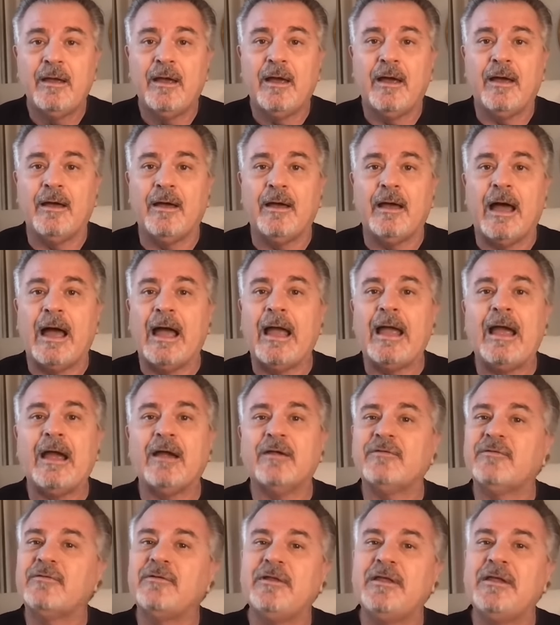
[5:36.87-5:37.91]
Uh, I
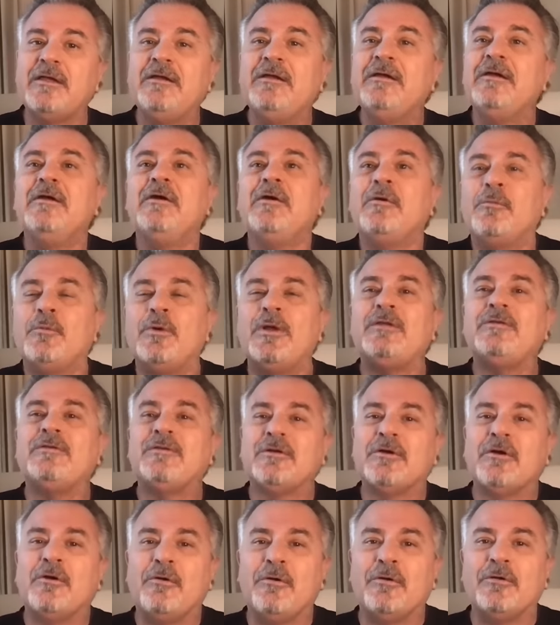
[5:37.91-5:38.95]
actually went
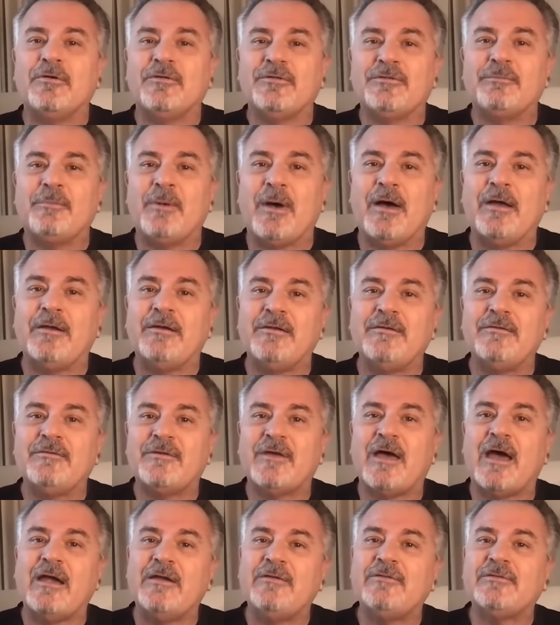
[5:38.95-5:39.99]
to correspondence
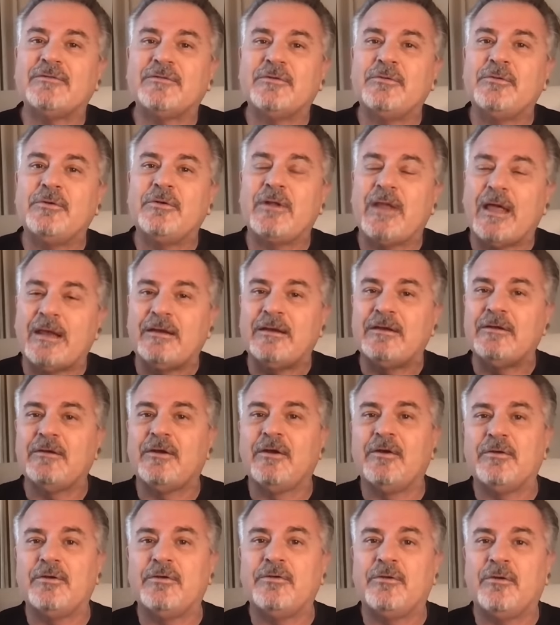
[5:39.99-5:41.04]
high school. I didn't
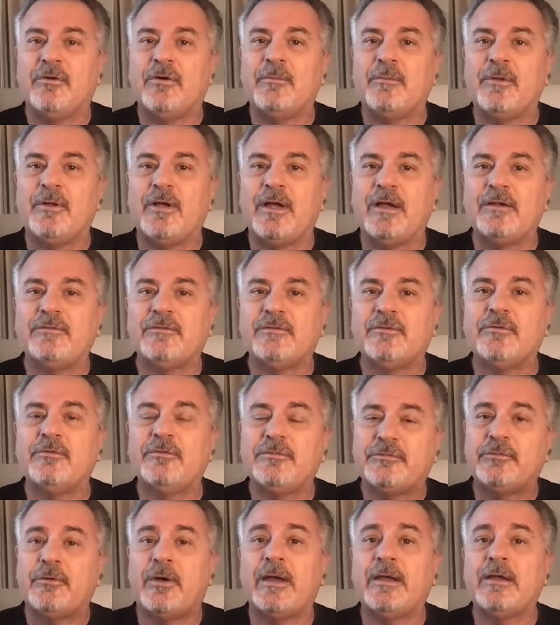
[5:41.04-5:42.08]
go to normal high school,
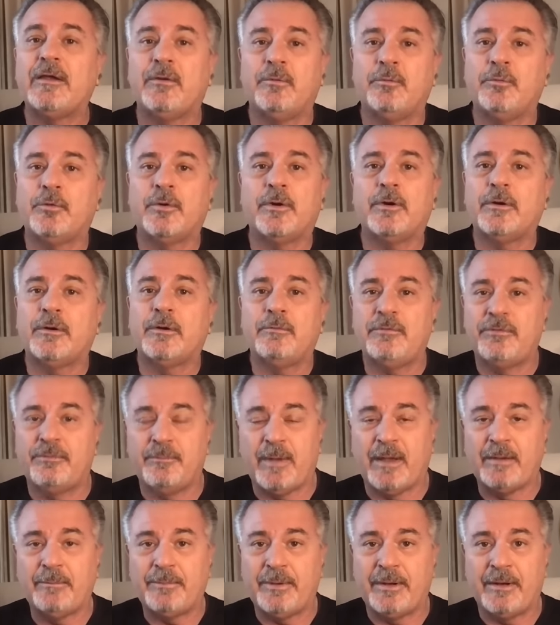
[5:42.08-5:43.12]
so I could work with
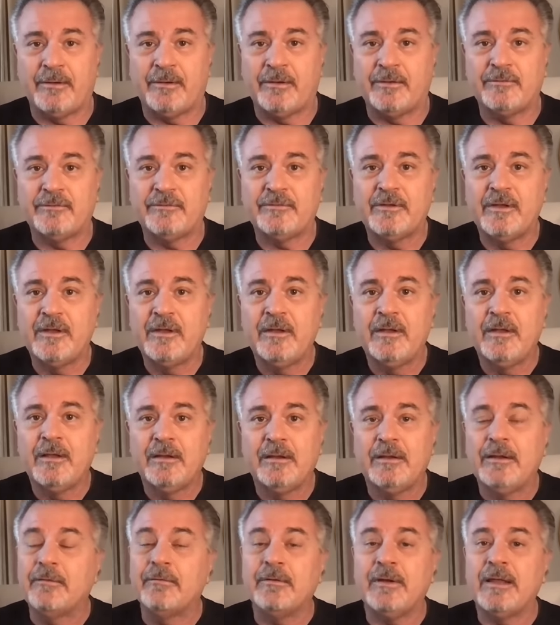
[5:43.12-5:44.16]
my parents
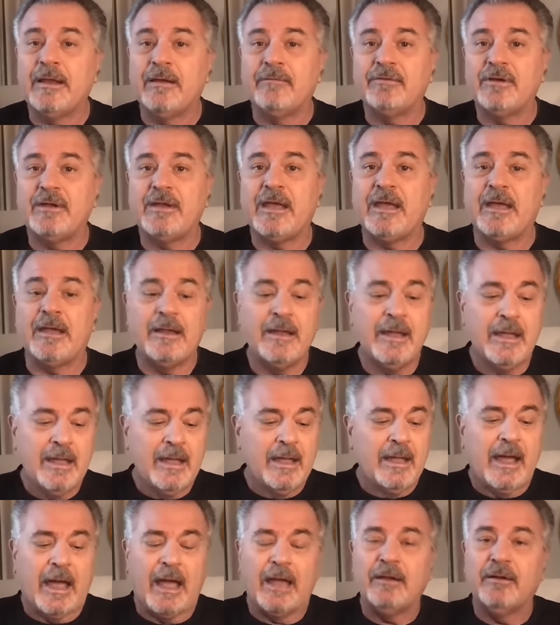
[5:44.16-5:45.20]
literally every day.
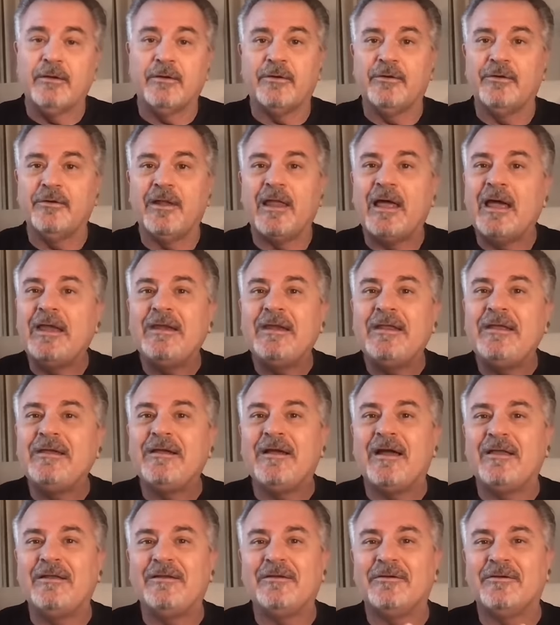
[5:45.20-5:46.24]
I learned
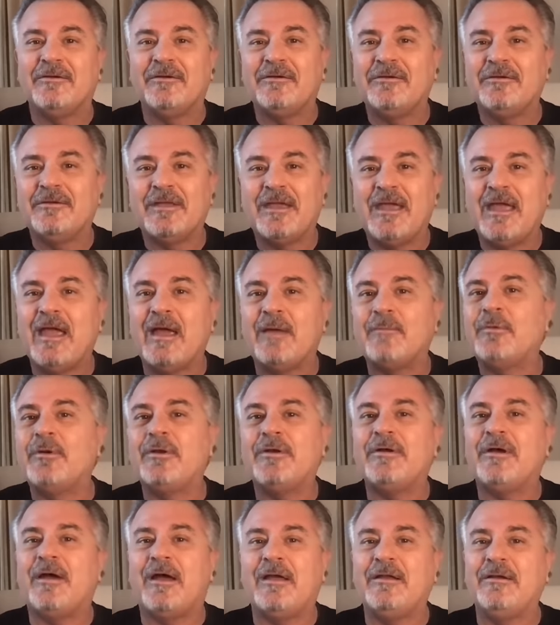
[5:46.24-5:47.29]
lighting, I learned
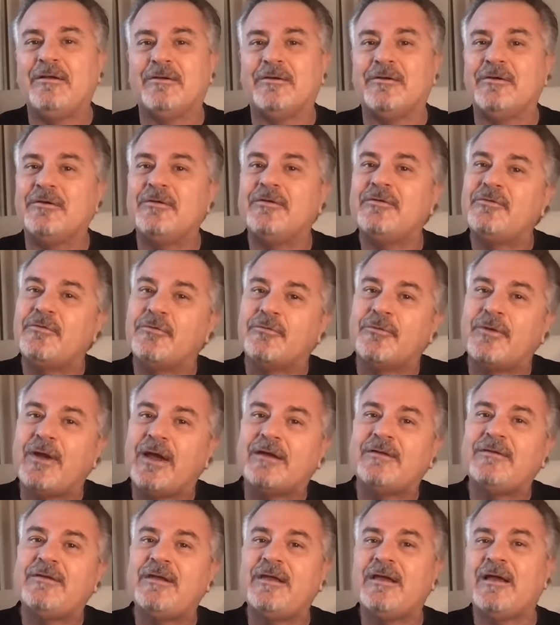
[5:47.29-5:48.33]
camera, I learned
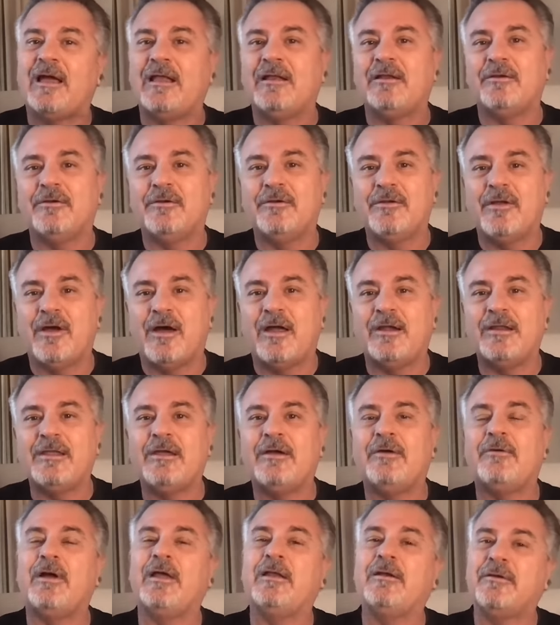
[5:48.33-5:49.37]
directing, I learned
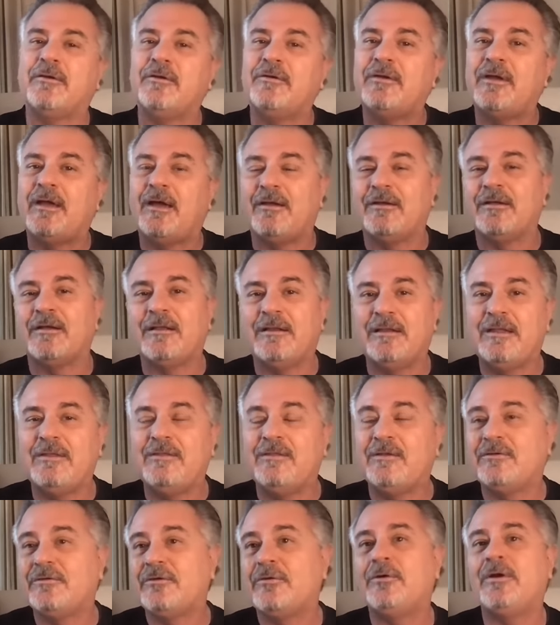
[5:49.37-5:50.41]
audio, I learned how to
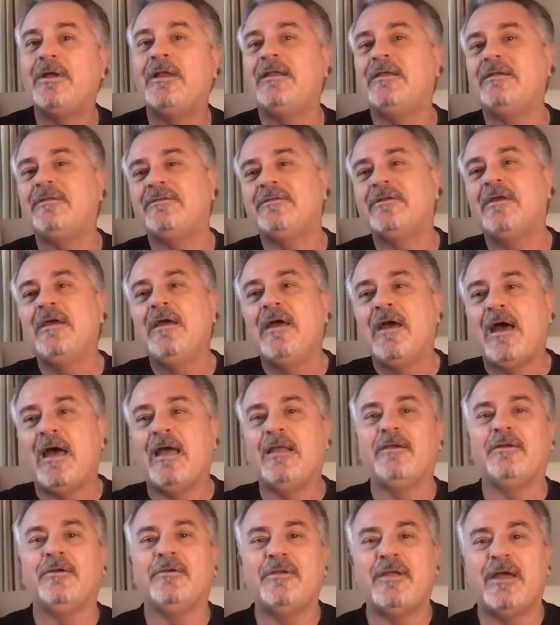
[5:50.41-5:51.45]
clean the toilets,
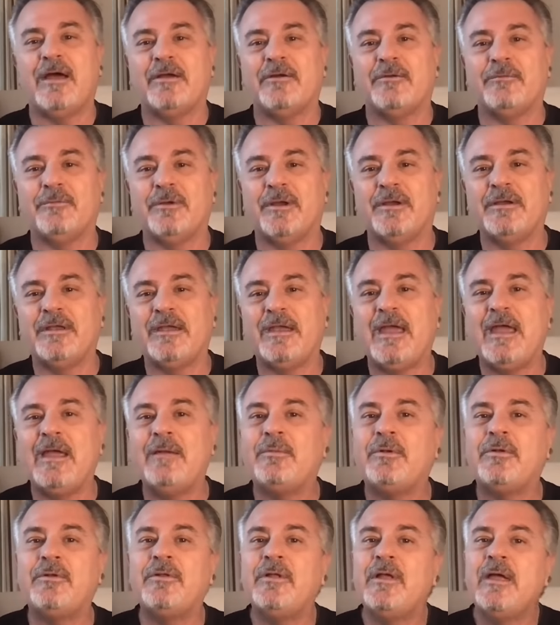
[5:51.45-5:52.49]
I learned how to run
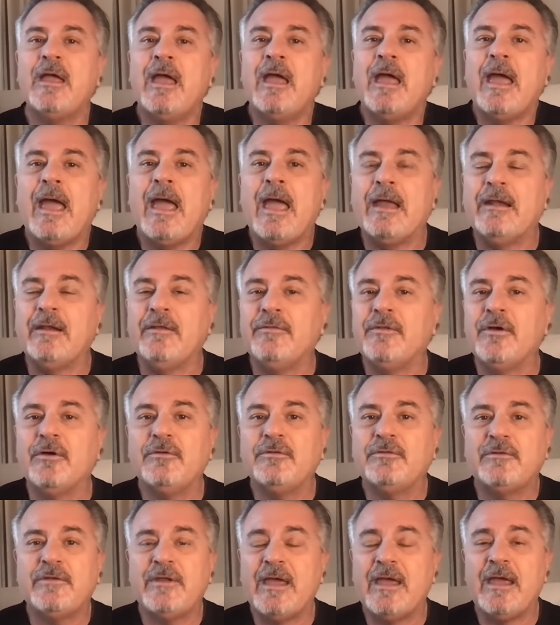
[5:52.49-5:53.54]
cable. And in
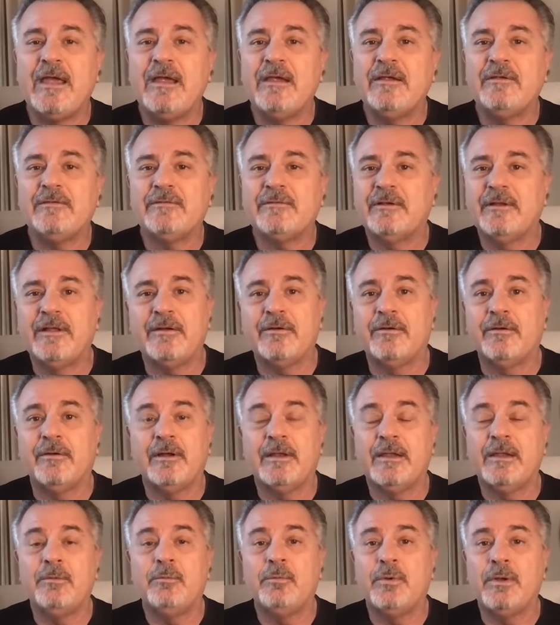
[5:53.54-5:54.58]
those days,
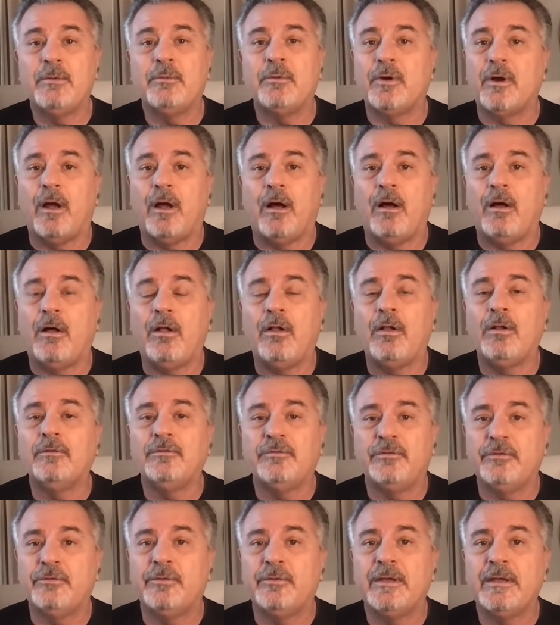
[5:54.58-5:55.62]
literally, we were all
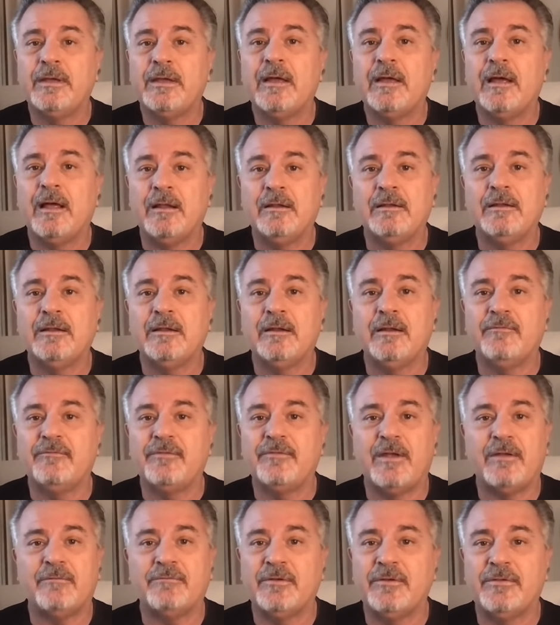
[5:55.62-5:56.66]
doing a little
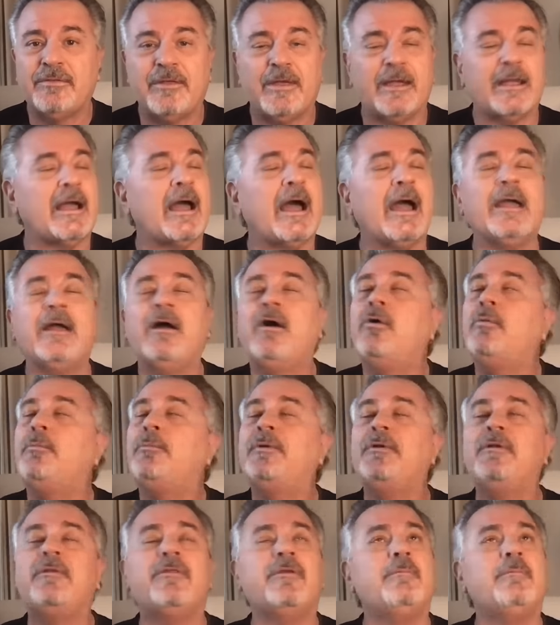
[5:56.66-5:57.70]
of everything. I
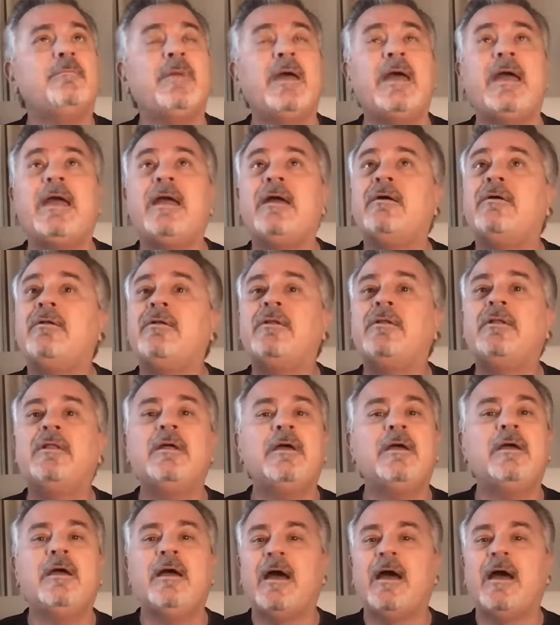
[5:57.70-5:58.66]
opened the mail.